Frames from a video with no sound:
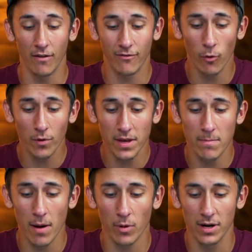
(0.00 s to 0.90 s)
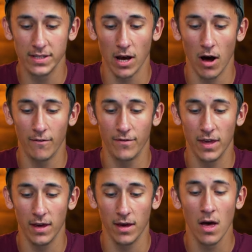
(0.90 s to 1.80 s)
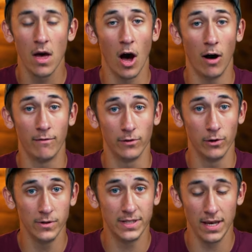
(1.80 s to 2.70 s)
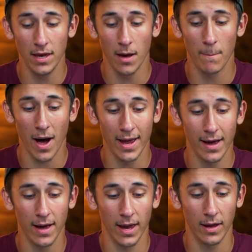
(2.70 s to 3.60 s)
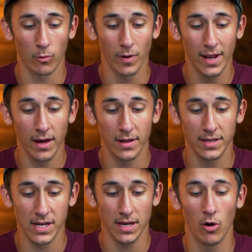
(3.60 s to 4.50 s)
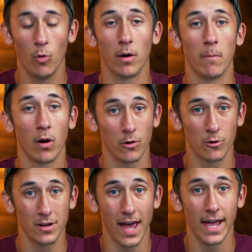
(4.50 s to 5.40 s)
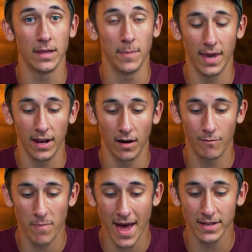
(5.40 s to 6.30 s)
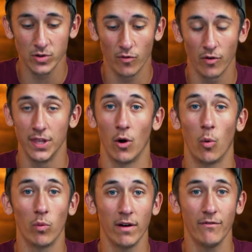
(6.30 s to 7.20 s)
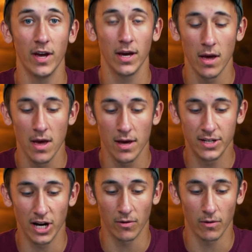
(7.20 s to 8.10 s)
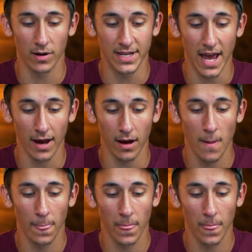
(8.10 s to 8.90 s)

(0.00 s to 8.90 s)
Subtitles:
for the memories of Lucy, Maya, and Rena D, who were murdered at the beginning of Passover in the horrific terror attack.